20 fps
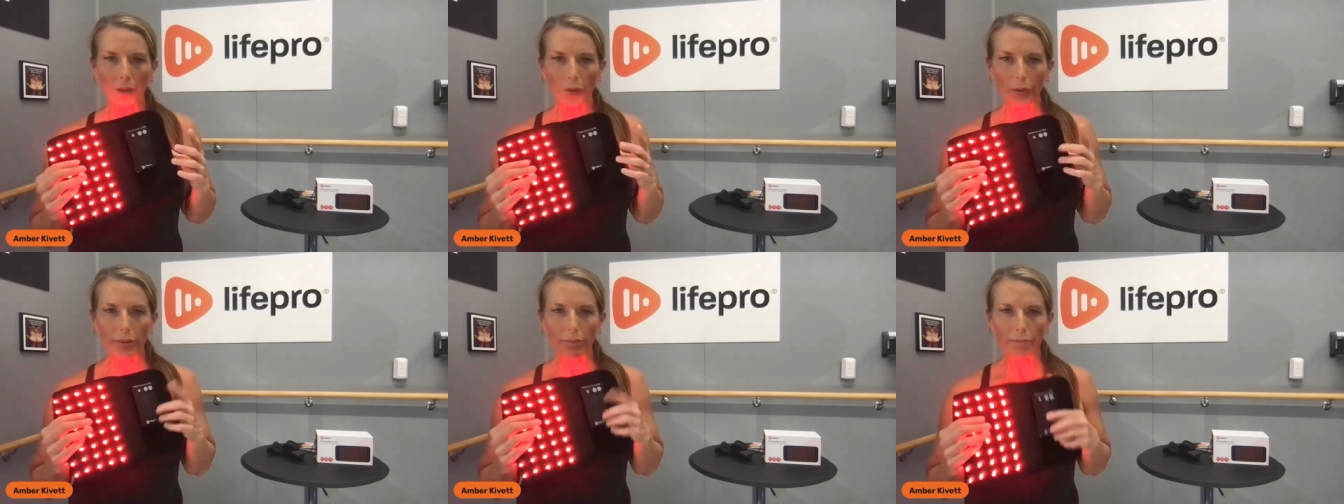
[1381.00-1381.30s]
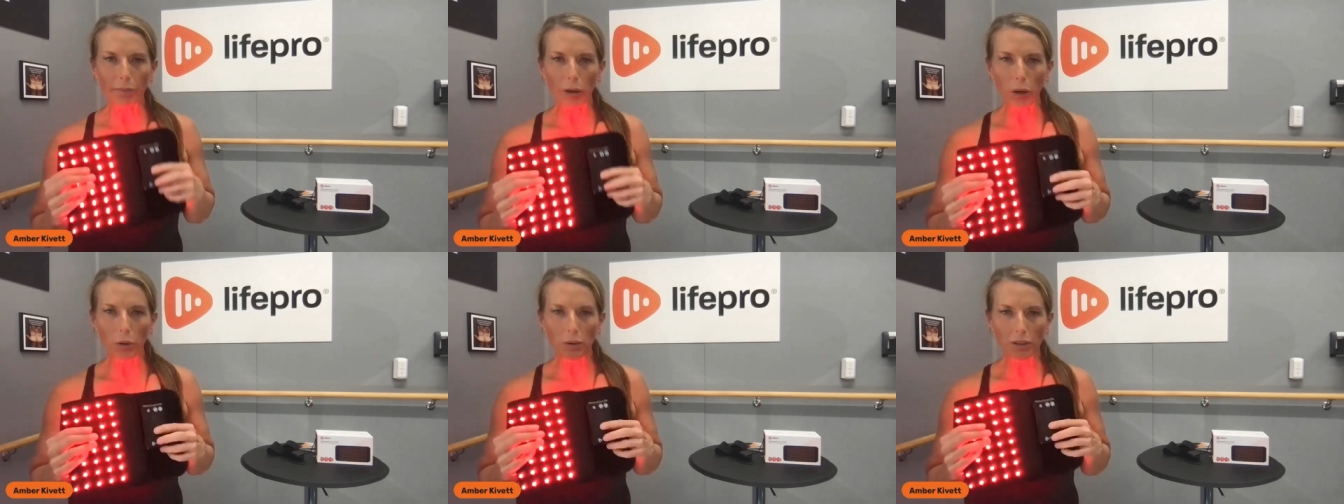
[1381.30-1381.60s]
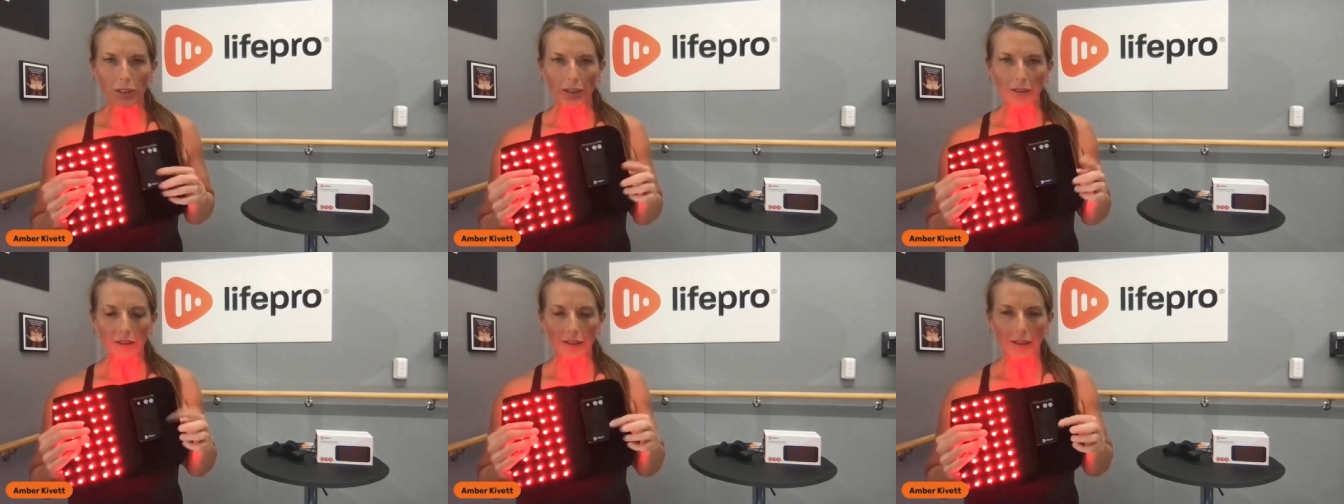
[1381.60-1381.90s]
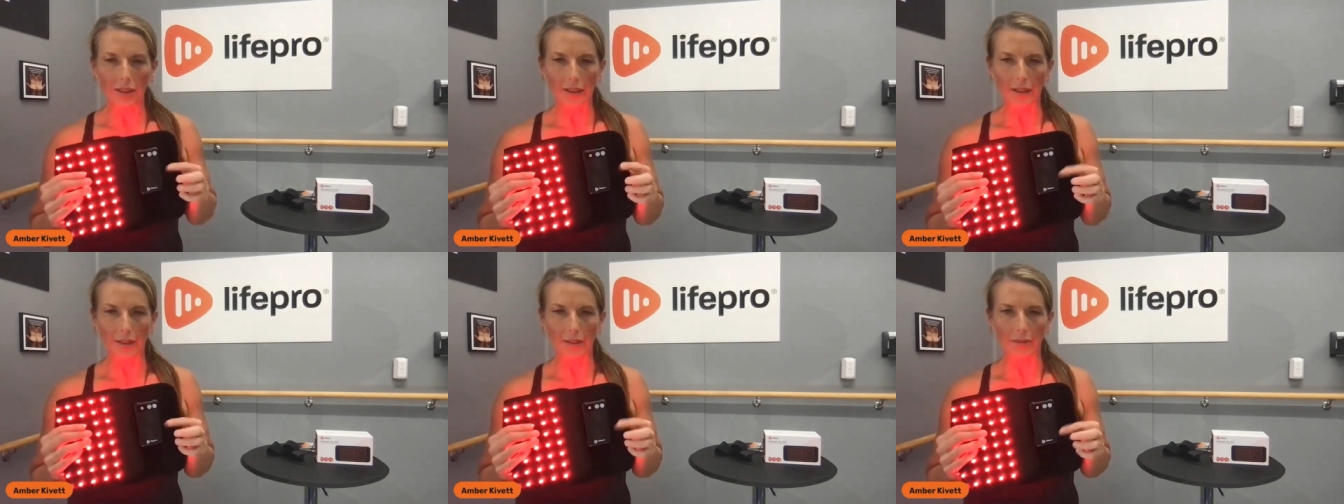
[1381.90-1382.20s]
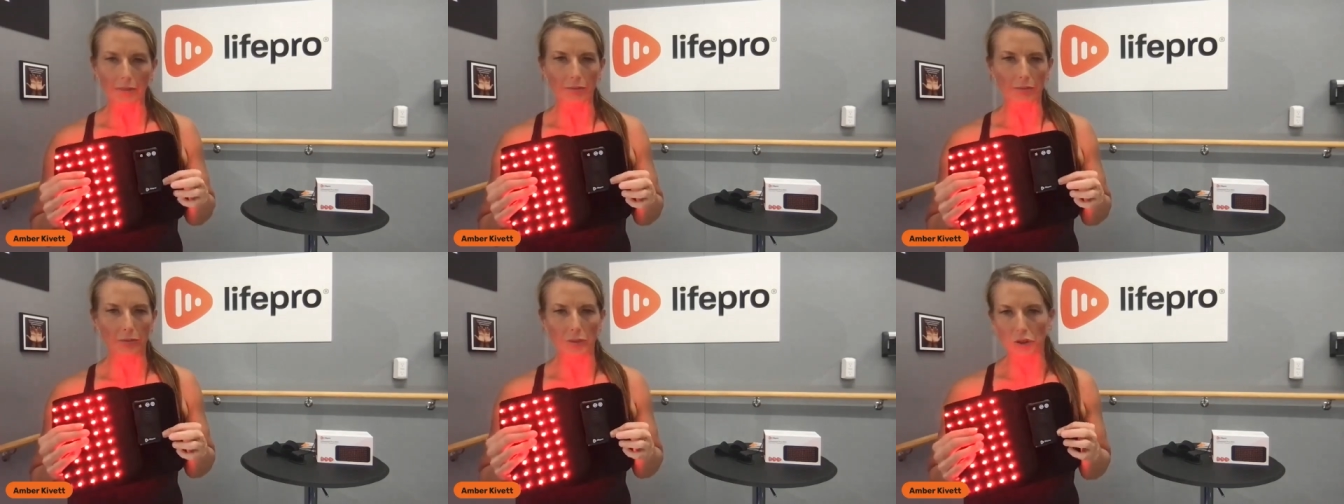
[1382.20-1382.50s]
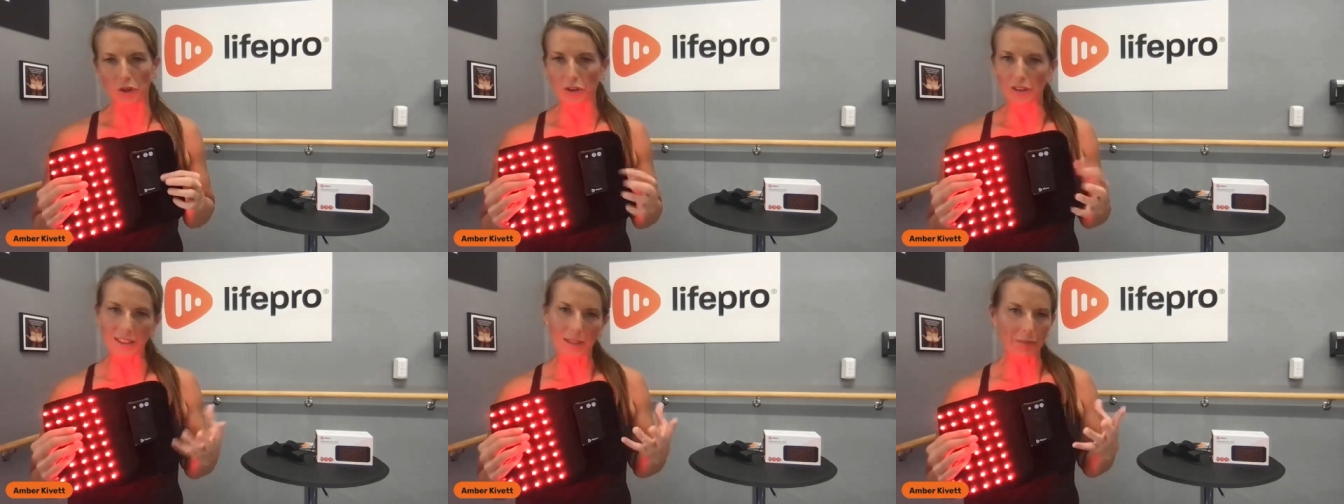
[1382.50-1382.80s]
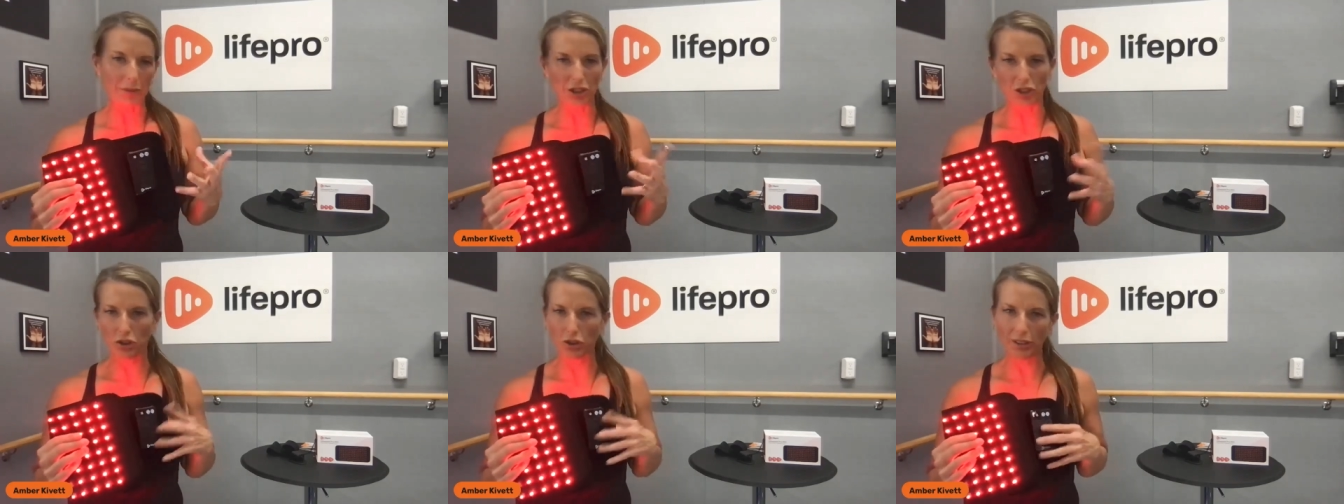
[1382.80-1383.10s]
remote
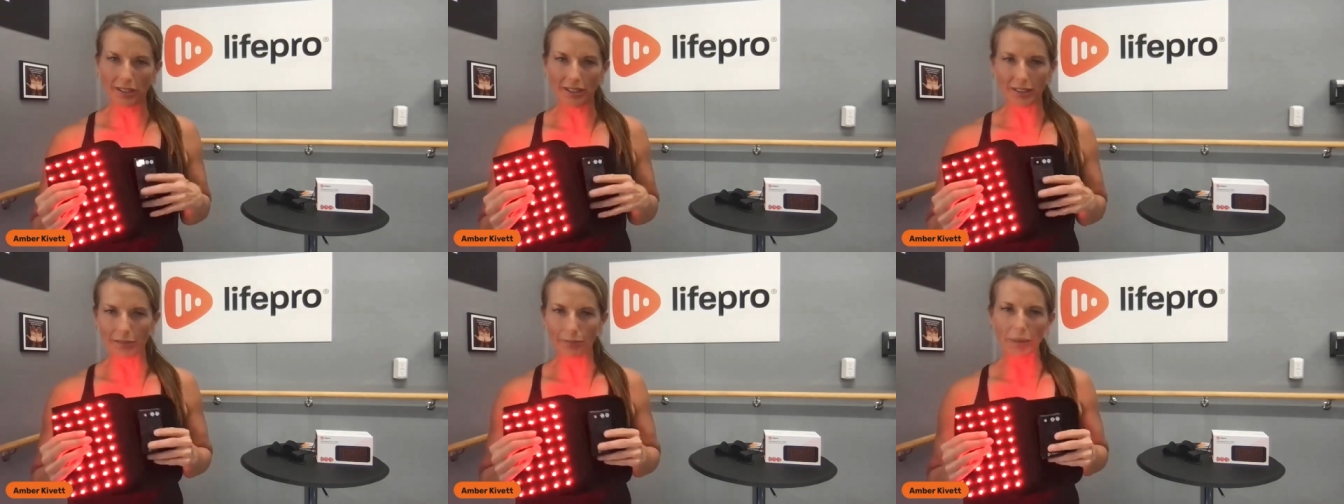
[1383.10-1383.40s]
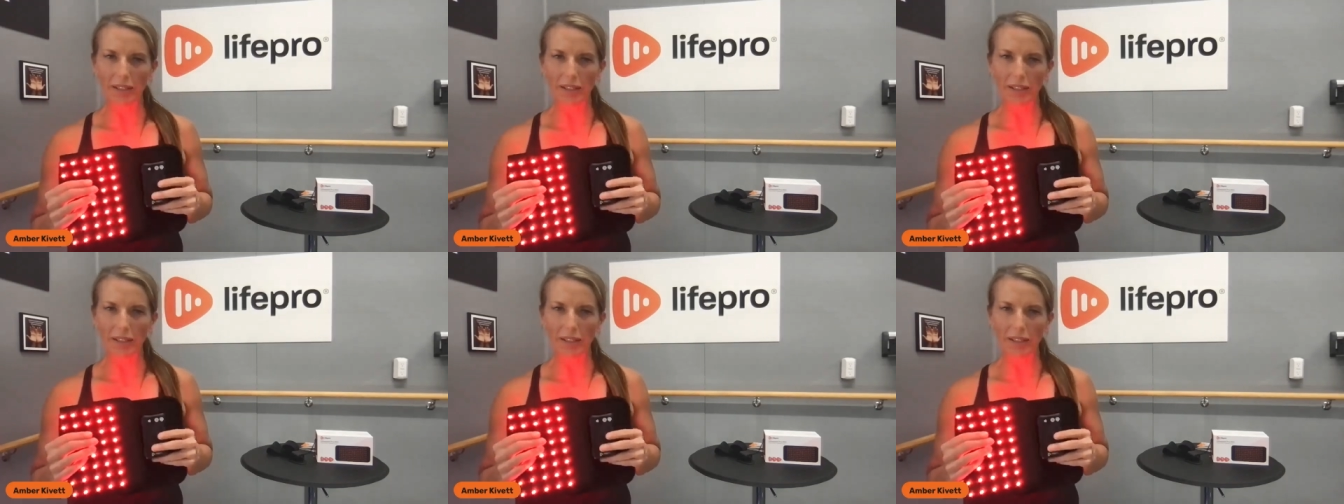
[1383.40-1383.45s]
tips and tricks.